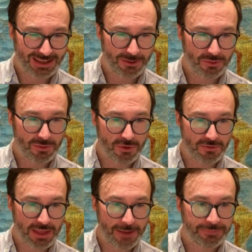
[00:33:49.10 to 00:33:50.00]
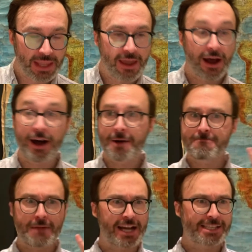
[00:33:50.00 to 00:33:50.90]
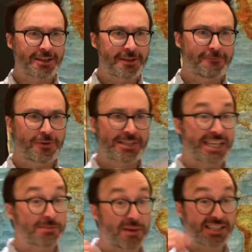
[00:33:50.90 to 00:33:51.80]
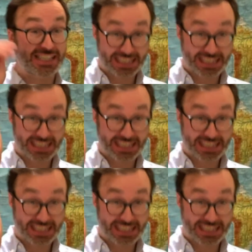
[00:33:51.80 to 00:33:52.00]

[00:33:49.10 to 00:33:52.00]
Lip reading: remove that. I sell them for $6